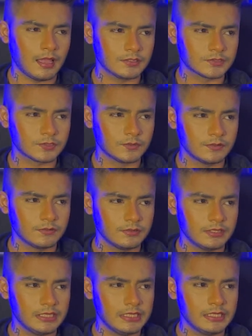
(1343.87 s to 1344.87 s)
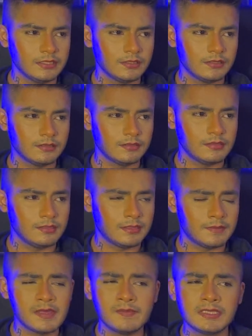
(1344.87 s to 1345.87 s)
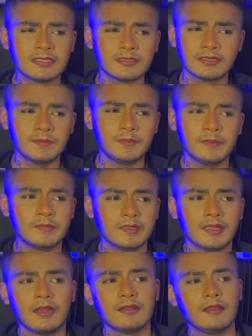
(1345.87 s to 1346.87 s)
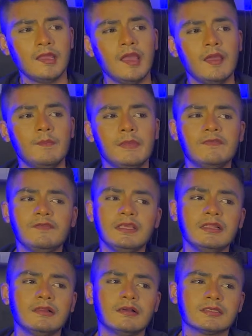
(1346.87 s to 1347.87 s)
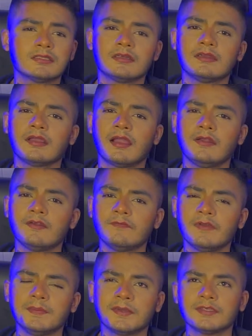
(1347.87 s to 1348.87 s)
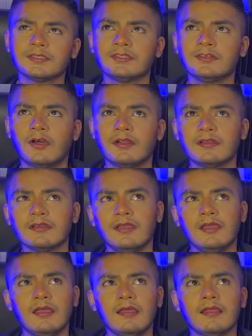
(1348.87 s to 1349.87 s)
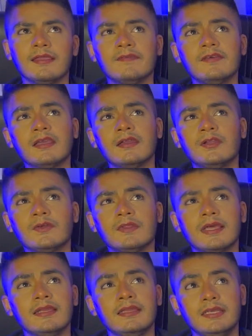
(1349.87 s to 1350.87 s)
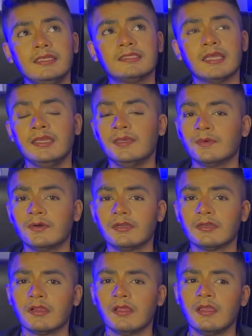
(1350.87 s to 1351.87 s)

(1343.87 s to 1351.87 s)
So there may be certain people that may feel a certain kind of way because you're not giving into their needs anymore.